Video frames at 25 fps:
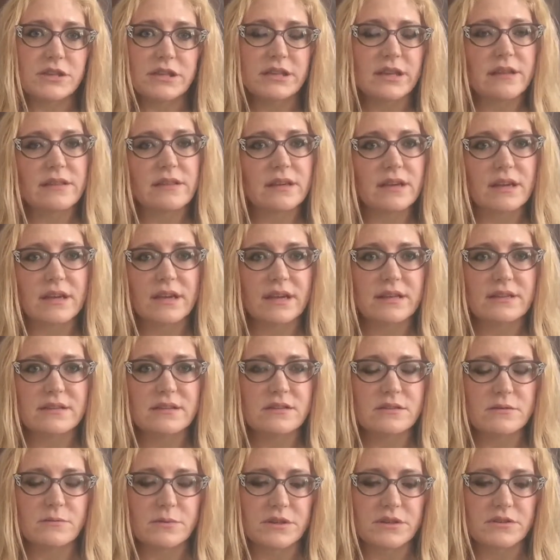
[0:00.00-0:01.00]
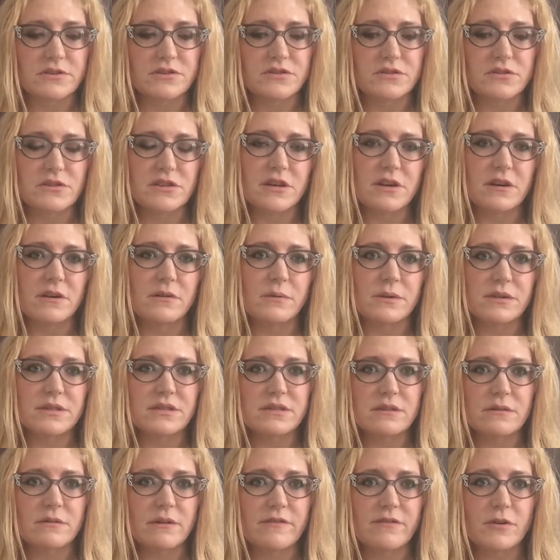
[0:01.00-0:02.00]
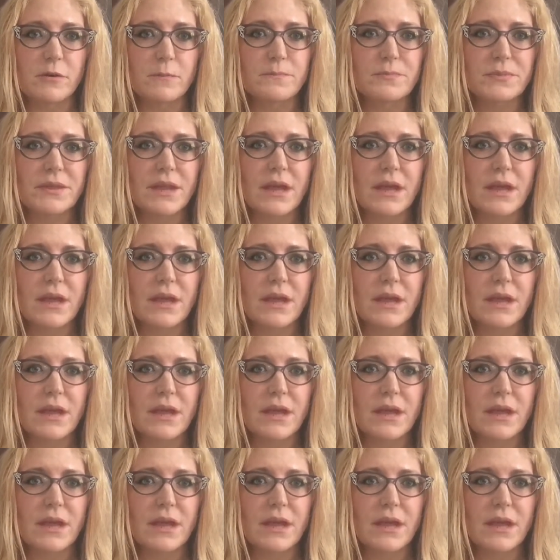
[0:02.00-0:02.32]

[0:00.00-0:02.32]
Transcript: Nothing against the Reader Studio whatsoever.